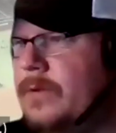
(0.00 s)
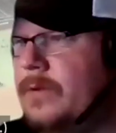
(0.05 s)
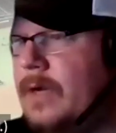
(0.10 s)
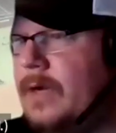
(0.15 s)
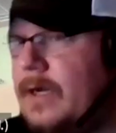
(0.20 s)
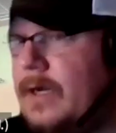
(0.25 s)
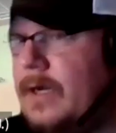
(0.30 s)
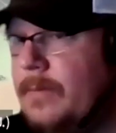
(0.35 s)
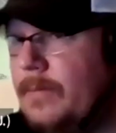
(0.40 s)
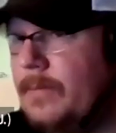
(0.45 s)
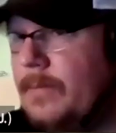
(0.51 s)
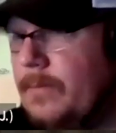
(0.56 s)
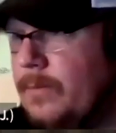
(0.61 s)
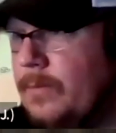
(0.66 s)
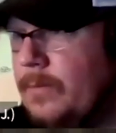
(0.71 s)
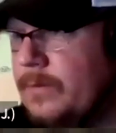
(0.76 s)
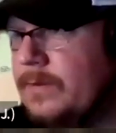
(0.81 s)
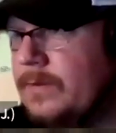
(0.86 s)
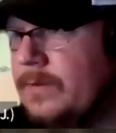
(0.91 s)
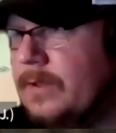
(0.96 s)
I
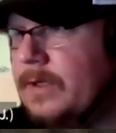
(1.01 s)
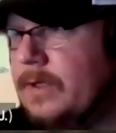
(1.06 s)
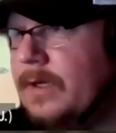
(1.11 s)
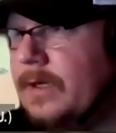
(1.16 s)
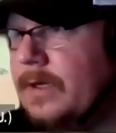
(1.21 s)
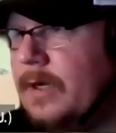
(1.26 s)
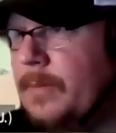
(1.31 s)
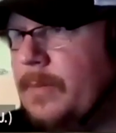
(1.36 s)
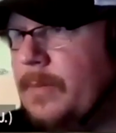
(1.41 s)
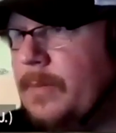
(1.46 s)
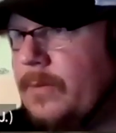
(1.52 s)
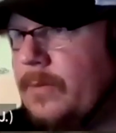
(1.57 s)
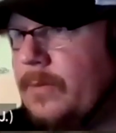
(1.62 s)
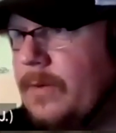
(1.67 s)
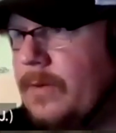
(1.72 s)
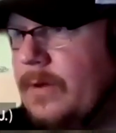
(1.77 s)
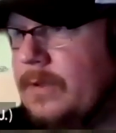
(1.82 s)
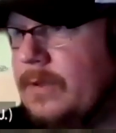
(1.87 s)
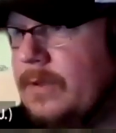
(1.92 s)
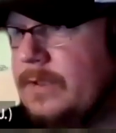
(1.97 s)
was looking up at the
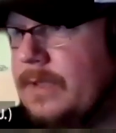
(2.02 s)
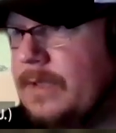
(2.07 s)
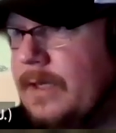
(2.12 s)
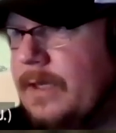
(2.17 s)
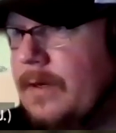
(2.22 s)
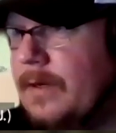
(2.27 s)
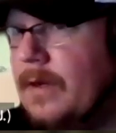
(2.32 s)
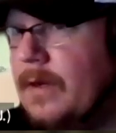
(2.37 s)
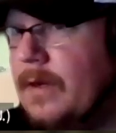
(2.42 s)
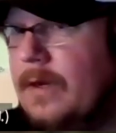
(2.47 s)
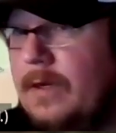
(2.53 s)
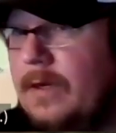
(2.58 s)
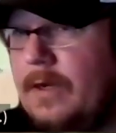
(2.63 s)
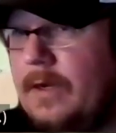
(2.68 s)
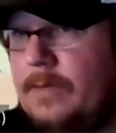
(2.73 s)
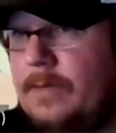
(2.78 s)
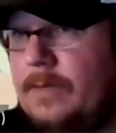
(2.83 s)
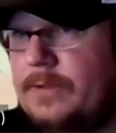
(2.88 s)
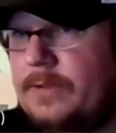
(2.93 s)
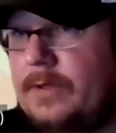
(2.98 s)
wrong stat.
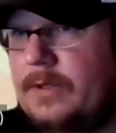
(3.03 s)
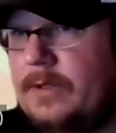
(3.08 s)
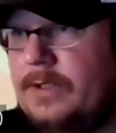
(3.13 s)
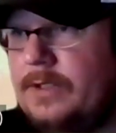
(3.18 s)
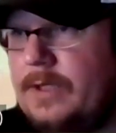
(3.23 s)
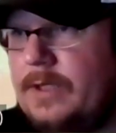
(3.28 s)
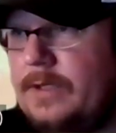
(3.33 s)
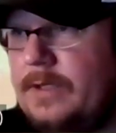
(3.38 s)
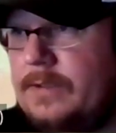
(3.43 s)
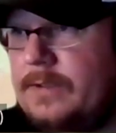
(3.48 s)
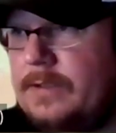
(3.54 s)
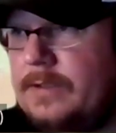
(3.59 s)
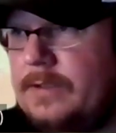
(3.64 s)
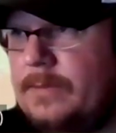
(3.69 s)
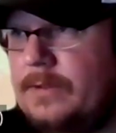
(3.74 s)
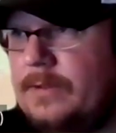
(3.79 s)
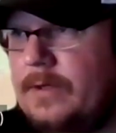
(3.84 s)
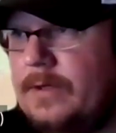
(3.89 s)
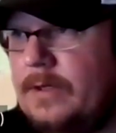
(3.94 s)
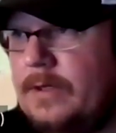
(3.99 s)
I'm sorry, Jace.
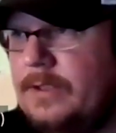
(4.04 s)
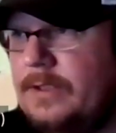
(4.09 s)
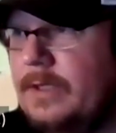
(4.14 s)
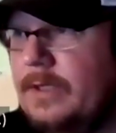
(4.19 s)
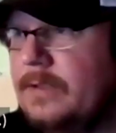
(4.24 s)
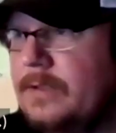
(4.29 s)
Sorry, Jace.